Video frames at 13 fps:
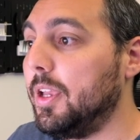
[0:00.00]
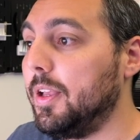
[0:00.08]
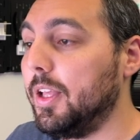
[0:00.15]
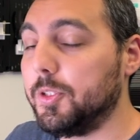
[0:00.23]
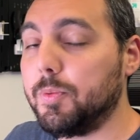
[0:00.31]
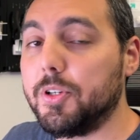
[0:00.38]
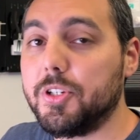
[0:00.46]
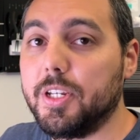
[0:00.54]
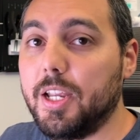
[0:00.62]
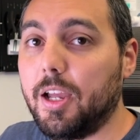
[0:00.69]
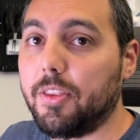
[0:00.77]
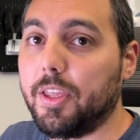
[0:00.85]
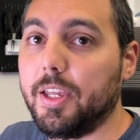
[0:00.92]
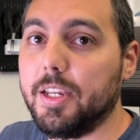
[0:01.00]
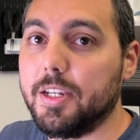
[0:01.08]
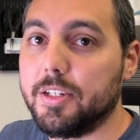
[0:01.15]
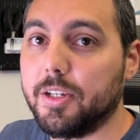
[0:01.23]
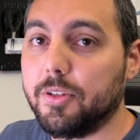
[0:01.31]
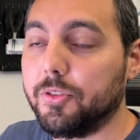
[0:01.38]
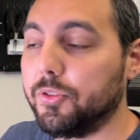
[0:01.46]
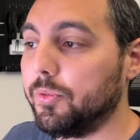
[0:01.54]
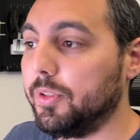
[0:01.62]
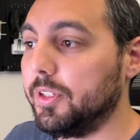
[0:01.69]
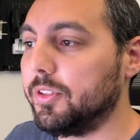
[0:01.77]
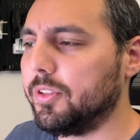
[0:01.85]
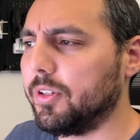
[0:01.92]
especially now that Intel's
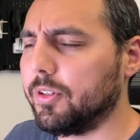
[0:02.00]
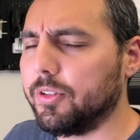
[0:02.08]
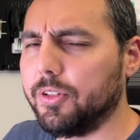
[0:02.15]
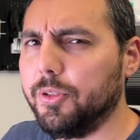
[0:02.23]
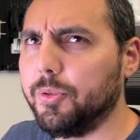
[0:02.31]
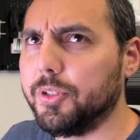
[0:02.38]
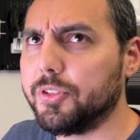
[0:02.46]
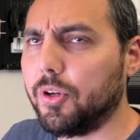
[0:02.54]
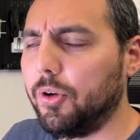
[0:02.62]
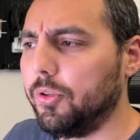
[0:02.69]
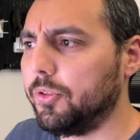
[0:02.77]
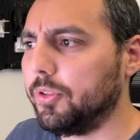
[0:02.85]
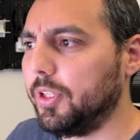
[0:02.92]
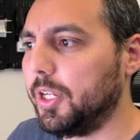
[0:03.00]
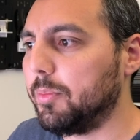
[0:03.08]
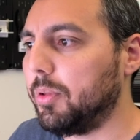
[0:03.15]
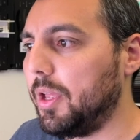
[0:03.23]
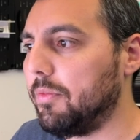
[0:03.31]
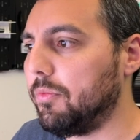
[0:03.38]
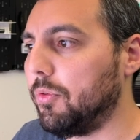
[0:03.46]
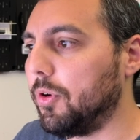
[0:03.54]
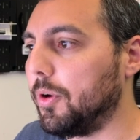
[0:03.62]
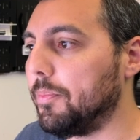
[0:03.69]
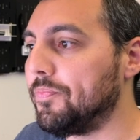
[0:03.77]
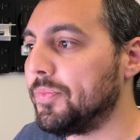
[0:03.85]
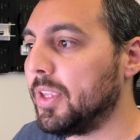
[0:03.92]
released their newest Alder Lake
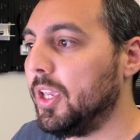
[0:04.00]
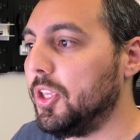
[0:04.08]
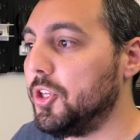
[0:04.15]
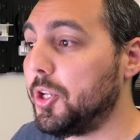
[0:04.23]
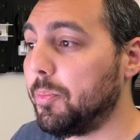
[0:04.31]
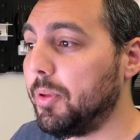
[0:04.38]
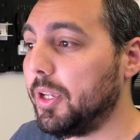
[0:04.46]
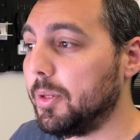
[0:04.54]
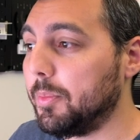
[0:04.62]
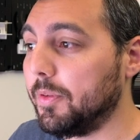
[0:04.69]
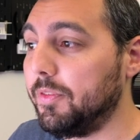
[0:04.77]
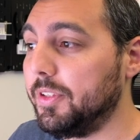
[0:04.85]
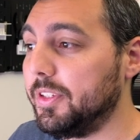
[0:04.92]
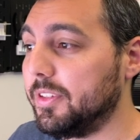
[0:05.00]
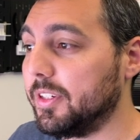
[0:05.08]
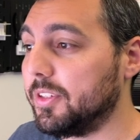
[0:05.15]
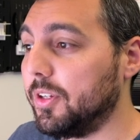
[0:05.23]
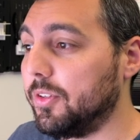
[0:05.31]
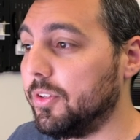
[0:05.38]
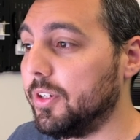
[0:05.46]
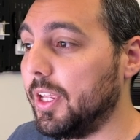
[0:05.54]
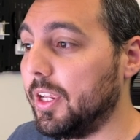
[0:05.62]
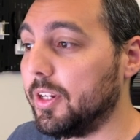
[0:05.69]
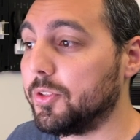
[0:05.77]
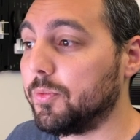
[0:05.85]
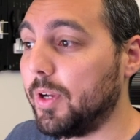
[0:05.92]
platform. You could pick up a fifty-six hundred
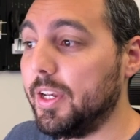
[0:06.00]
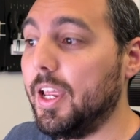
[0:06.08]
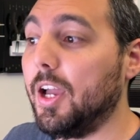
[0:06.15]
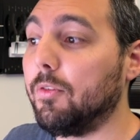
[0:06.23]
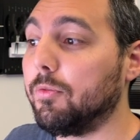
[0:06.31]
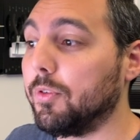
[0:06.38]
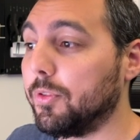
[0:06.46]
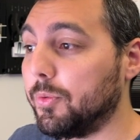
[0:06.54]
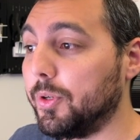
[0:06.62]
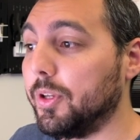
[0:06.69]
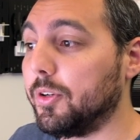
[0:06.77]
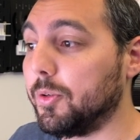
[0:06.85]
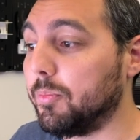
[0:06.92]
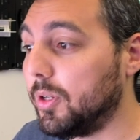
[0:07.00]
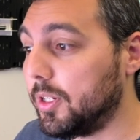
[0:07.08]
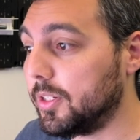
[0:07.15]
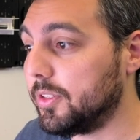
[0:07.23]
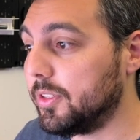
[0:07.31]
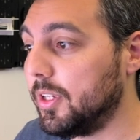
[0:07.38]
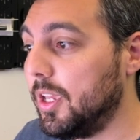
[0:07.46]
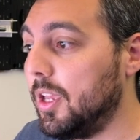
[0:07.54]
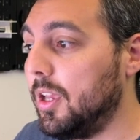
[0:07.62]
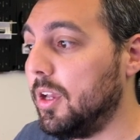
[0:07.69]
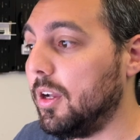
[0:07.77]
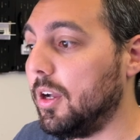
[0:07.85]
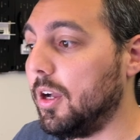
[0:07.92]
X right now for three hundred bucks.
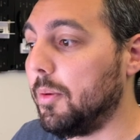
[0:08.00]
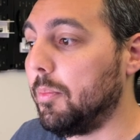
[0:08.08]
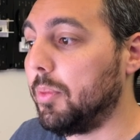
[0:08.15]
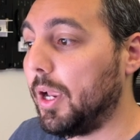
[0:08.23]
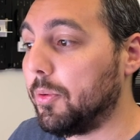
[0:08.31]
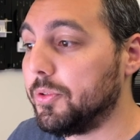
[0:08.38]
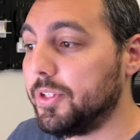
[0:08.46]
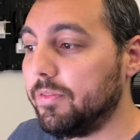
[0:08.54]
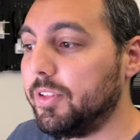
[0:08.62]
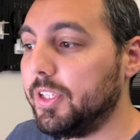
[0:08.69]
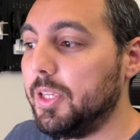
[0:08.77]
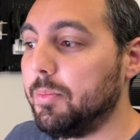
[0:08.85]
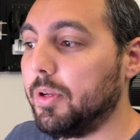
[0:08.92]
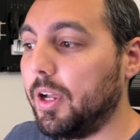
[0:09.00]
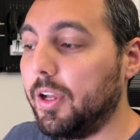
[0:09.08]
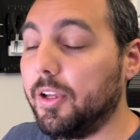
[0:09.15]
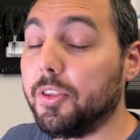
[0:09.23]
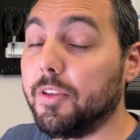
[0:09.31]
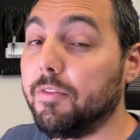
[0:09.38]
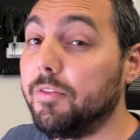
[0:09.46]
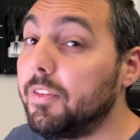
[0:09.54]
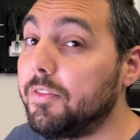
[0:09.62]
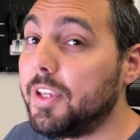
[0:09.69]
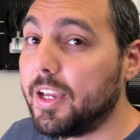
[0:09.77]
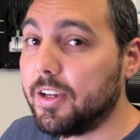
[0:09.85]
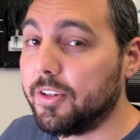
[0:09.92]
Um, but I would definitely keep an eye on the
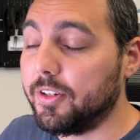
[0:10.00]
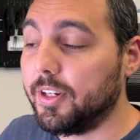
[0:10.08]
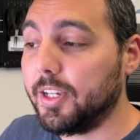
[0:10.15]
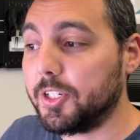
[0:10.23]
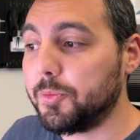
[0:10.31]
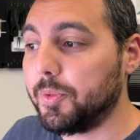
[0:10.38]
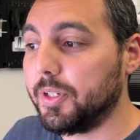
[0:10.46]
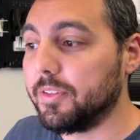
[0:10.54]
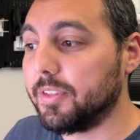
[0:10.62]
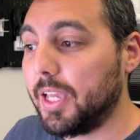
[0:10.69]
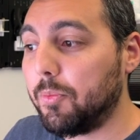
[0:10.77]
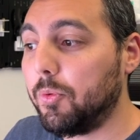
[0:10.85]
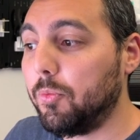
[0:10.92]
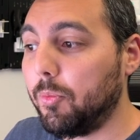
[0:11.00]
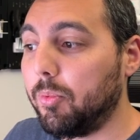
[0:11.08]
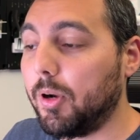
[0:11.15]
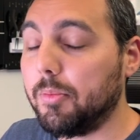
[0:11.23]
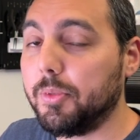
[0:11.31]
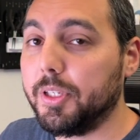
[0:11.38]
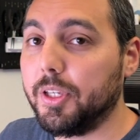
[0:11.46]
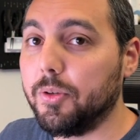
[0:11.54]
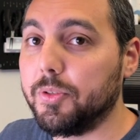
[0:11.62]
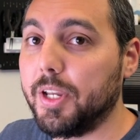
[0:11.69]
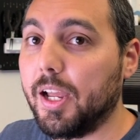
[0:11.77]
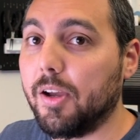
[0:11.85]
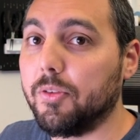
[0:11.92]
fifty-eight hundred X because that one will probably go
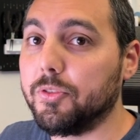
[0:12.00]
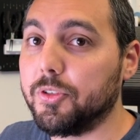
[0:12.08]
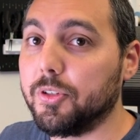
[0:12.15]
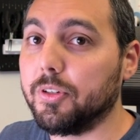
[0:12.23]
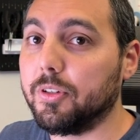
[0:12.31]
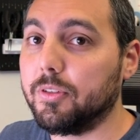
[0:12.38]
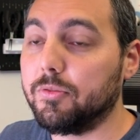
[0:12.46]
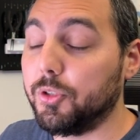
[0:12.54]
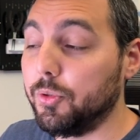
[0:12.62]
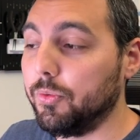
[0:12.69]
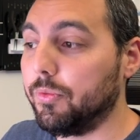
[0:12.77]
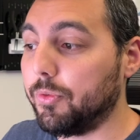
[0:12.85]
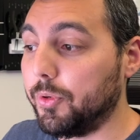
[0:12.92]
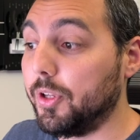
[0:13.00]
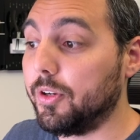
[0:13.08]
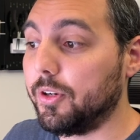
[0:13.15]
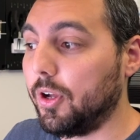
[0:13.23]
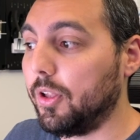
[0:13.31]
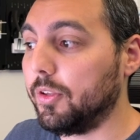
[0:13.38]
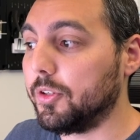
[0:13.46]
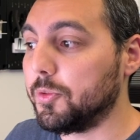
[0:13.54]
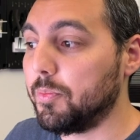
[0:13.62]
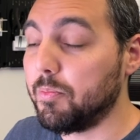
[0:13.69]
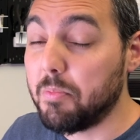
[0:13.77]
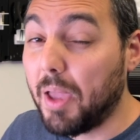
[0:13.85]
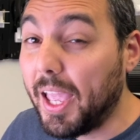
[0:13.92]
down to two, three hundred dollars
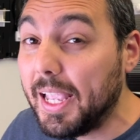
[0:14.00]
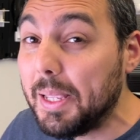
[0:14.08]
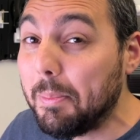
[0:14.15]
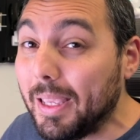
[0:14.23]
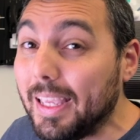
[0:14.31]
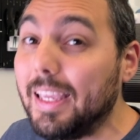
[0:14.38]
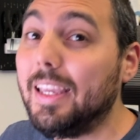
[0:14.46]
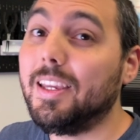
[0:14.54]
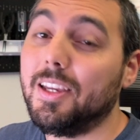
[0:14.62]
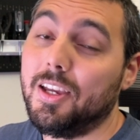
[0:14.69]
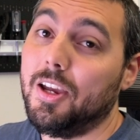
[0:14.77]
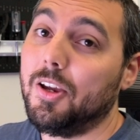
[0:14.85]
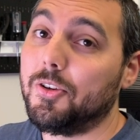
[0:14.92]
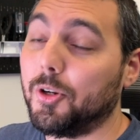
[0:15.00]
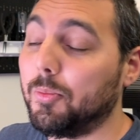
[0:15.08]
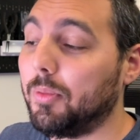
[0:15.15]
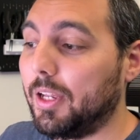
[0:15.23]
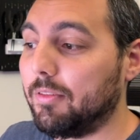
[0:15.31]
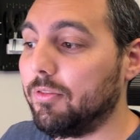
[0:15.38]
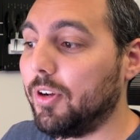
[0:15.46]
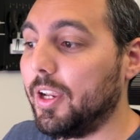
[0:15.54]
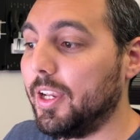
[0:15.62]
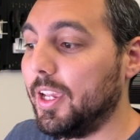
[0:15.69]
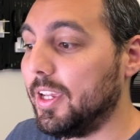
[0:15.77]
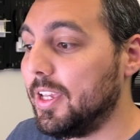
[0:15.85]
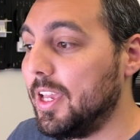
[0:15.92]
maybe during Black
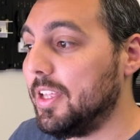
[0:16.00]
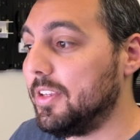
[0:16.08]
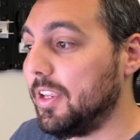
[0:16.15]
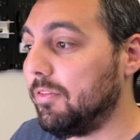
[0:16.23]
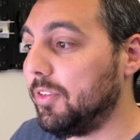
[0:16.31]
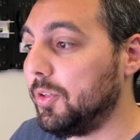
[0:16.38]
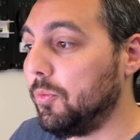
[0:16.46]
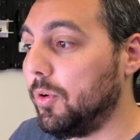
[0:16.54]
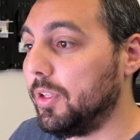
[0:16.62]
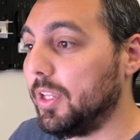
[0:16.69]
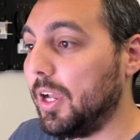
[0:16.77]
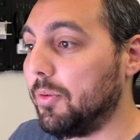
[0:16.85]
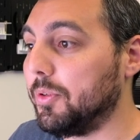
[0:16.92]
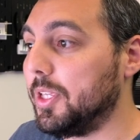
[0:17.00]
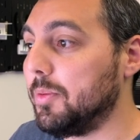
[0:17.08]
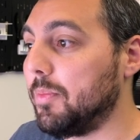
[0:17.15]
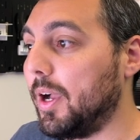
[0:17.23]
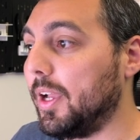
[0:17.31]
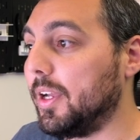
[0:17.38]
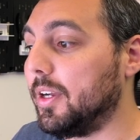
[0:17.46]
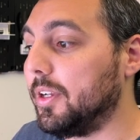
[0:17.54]
Friday. Definitely one that I would keep my eye